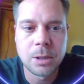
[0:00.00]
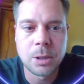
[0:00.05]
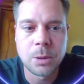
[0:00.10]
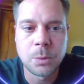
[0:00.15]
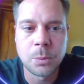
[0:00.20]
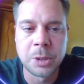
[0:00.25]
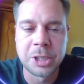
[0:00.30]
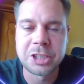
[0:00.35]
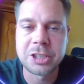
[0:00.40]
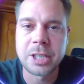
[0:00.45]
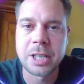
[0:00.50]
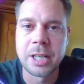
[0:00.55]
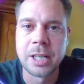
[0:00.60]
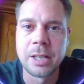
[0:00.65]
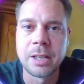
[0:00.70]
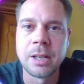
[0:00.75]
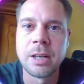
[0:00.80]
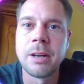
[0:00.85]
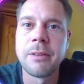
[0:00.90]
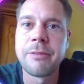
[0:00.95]
which
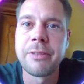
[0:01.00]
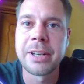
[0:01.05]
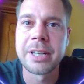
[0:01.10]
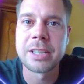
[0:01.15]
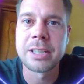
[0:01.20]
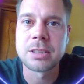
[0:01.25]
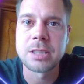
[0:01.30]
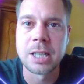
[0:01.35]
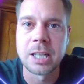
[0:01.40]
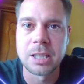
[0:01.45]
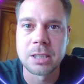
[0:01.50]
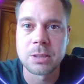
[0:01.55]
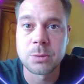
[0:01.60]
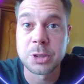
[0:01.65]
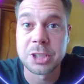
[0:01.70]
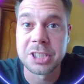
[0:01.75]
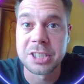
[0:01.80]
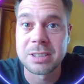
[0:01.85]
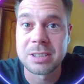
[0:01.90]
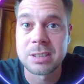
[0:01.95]
can figures as
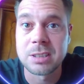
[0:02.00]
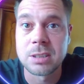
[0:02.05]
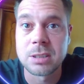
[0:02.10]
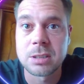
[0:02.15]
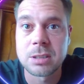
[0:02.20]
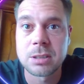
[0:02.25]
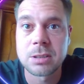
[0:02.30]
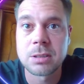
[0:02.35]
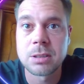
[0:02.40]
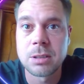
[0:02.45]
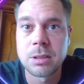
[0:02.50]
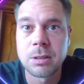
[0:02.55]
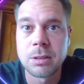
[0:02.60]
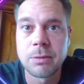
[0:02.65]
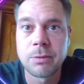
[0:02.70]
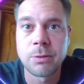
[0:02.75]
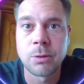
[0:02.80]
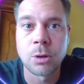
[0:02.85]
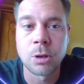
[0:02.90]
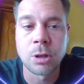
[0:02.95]
resistance
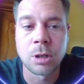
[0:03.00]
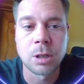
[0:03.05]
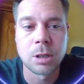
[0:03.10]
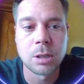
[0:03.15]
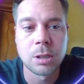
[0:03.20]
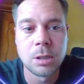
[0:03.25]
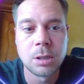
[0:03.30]
for